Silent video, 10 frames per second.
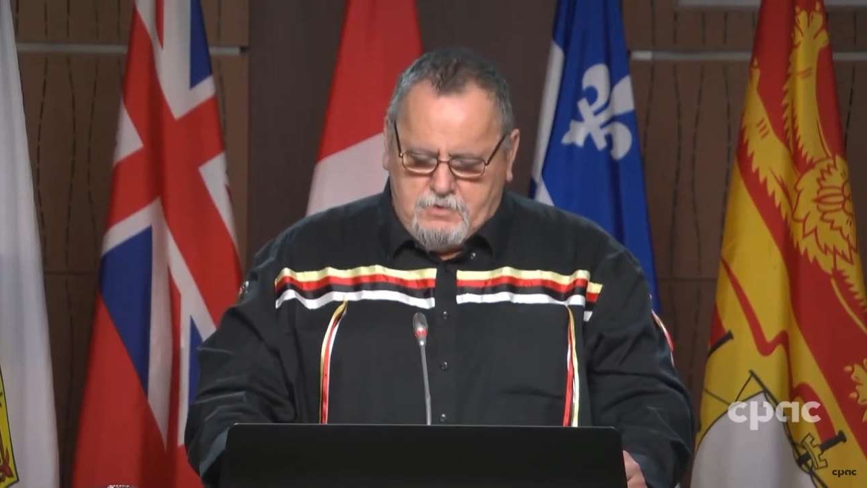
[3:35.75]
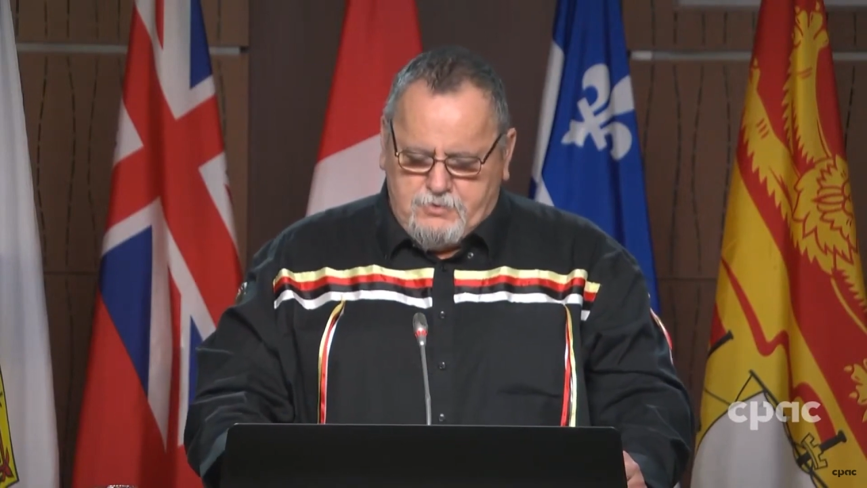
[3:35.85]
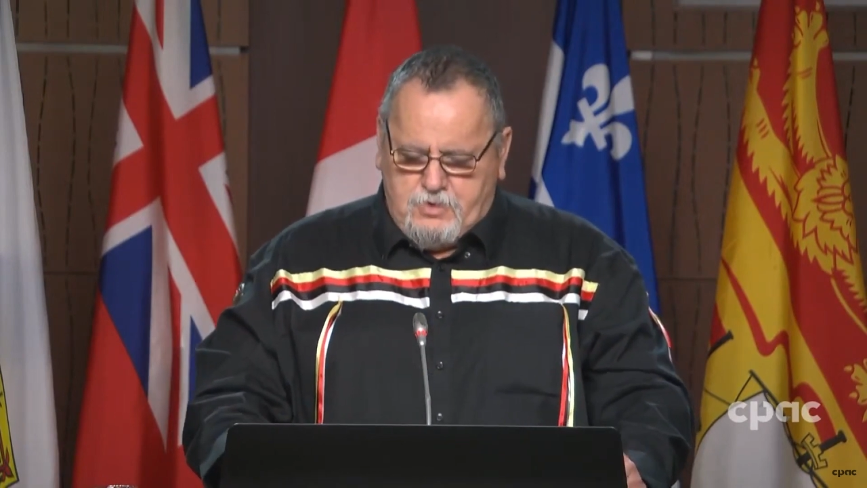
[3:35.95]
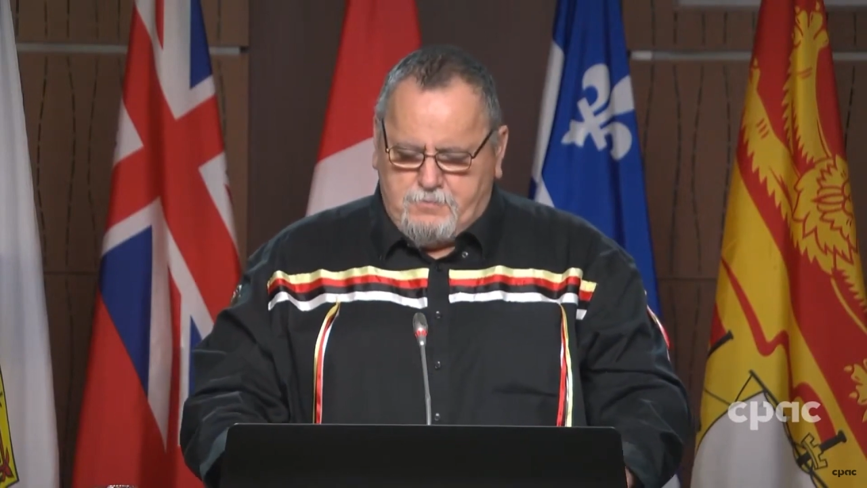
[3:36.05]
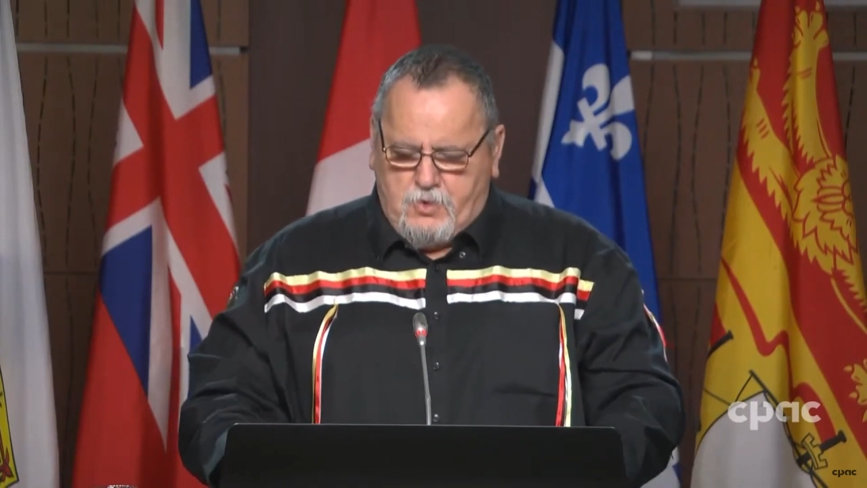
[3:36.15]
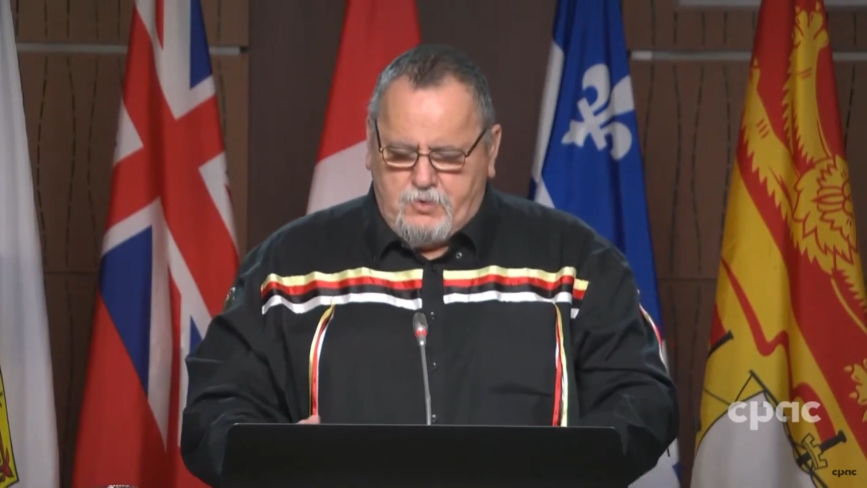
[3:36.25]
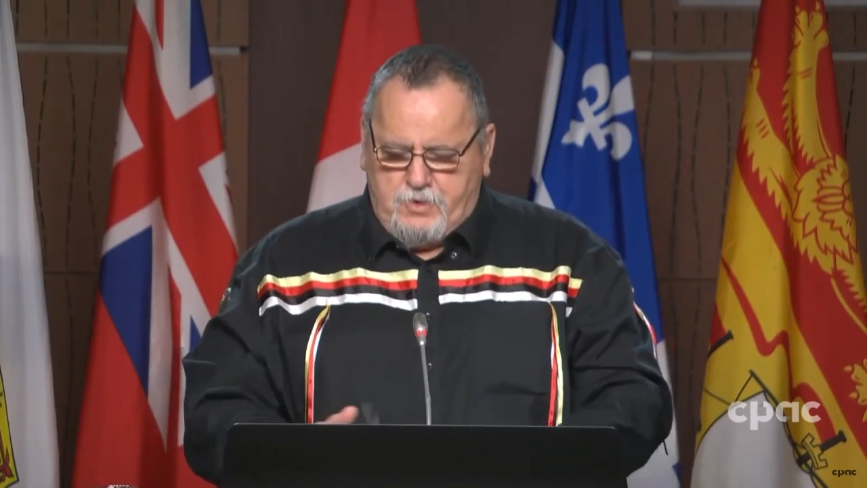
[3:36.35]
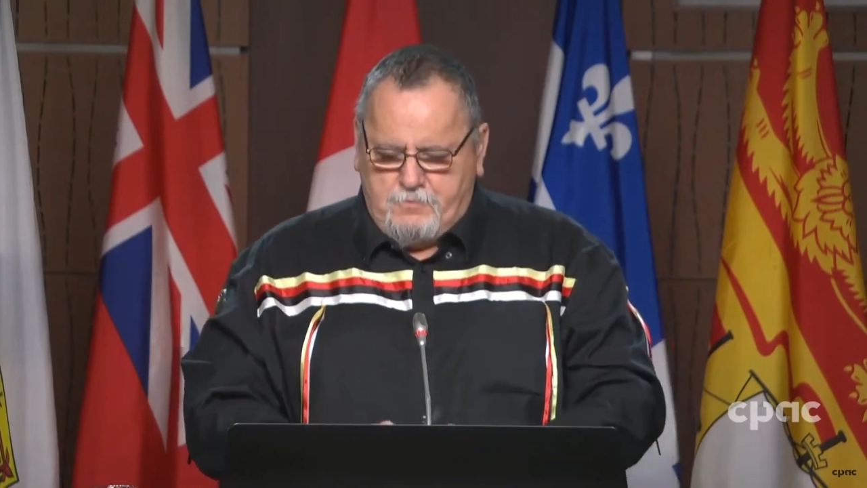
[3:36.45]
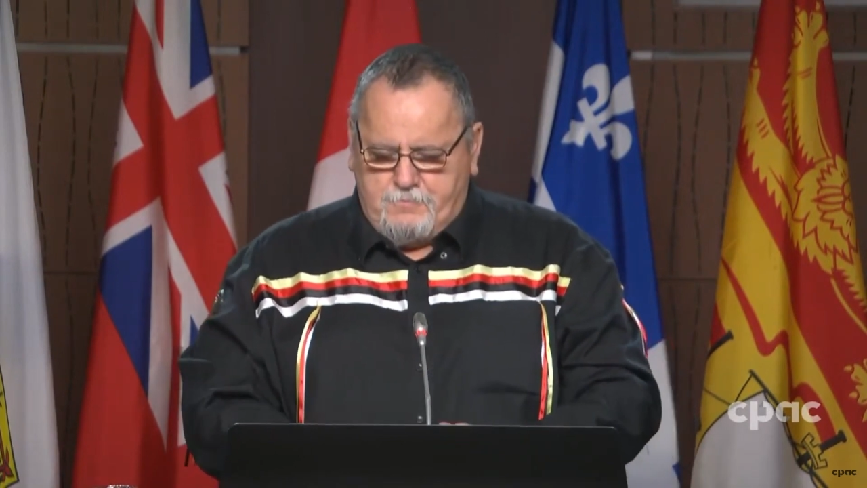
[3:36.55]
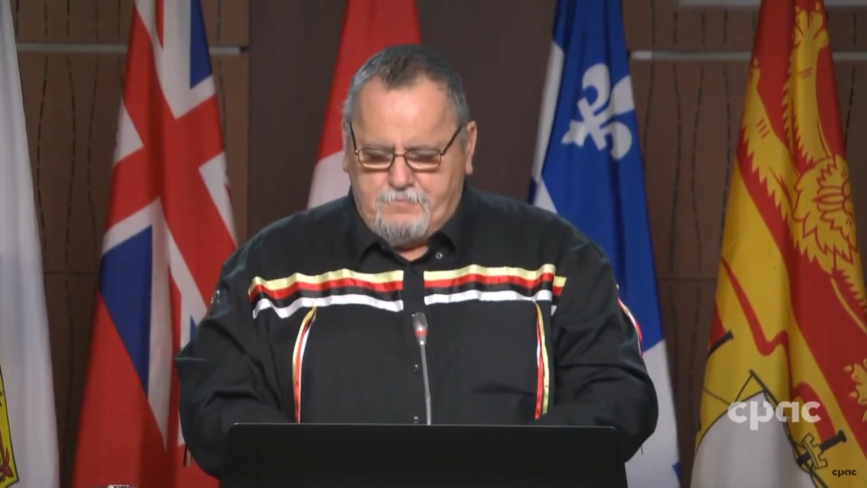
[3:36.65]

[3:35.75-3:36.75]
to the podium,